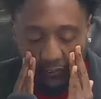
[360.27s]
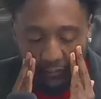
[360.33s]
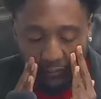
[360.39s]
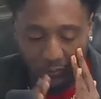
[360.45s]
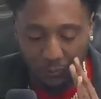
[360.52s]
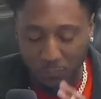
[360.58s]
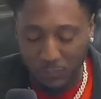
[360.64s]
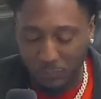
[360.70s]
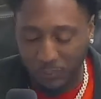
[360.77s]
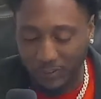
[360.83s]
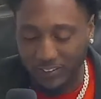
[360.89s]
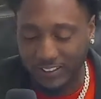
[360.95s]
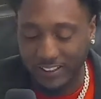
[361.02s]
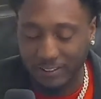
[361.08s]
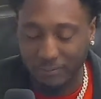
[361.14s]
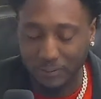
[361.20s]
remember her
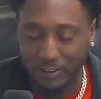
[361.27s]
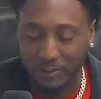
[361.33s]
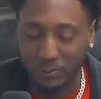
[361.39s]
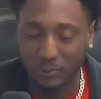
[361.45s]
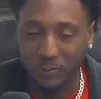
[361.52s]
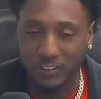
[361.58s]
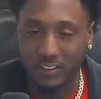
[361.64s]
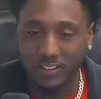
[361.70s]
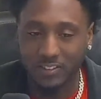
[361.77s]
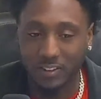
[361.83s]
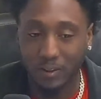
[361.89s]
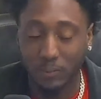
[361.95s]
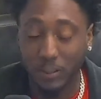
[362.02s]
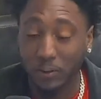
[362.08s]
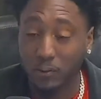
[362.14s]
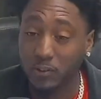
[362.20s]
name, but she was funny as
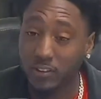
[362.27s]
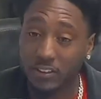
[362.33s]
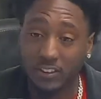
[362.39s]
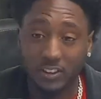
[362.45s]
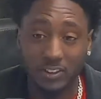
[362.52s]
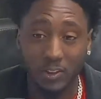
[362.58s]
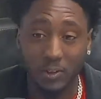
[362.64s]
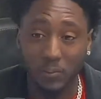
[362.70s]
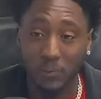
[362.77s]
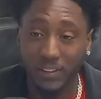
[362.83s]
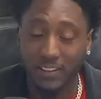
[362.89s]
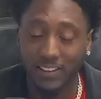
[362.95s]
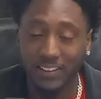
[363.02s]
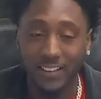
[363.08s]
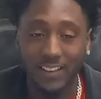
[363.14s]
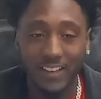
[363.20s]
hell. That was a good show,
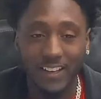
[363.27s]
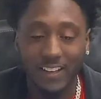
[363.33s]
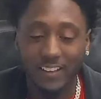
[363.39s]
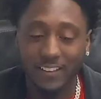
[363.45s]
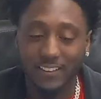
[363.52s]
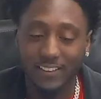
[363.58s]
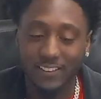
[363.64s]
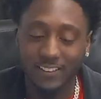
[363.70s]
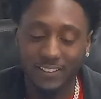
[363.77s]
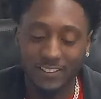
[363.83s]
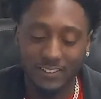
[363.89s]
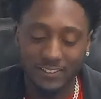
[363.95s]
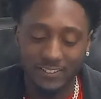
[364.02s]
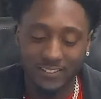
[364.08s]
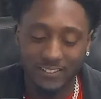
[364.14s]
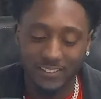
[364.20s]
man.
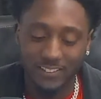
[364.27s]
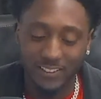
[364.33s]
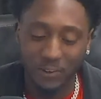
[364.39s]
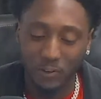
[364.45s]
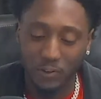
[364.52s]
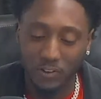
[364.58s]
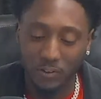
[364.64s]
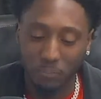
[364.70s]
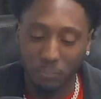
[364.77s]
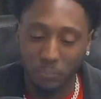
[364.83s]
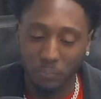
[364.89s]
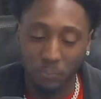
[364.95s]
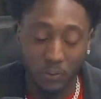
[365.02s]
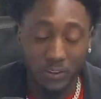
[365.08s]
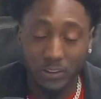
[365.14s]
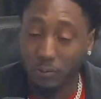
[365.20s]
It was
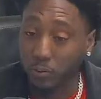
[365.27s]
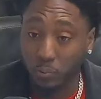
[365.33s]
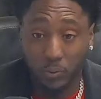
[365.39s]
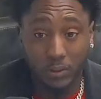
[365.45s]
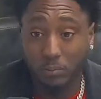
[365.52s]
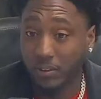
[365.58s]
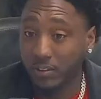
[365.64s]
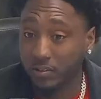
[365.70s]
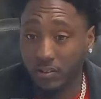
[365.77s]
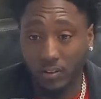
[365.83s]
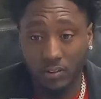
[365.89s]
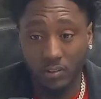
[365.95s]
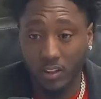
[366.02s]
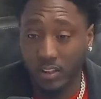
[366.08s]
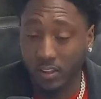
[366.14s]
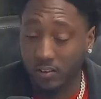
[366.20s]
pretty much
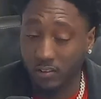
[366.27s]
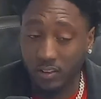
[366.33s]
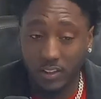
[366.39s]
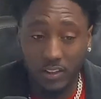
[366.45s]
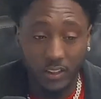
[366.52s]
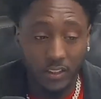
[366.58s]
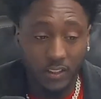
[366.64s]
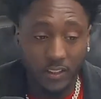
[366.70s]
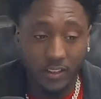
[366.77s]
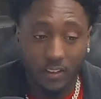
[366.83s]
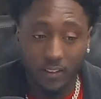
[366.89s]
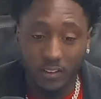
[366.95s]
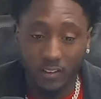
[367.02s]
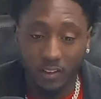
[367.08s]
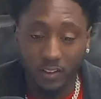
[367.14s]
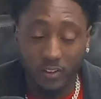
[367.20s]
sold out.
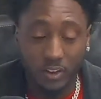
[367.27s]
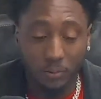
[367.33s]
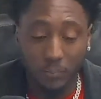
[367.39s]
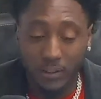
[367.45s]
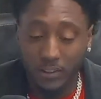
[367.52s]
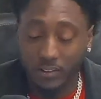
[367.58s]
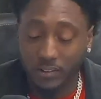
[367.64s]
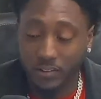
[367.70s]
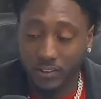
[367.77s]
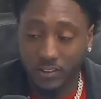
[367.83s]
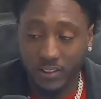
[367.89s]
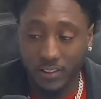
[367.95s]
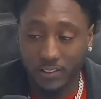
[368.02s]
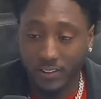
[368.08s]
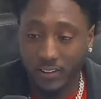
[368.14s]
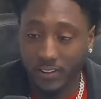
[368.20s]
All the comedians did
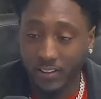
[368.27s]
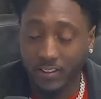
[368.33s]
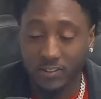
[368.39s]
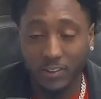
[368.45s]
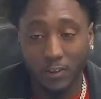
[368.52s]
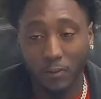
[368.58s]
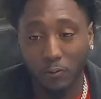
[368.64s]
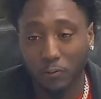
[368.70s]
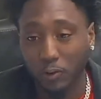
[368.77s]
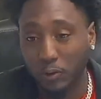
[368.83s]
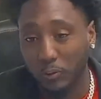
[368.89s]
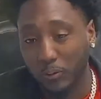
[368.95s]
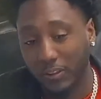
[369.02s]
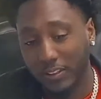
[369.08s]
their thing. I saw a few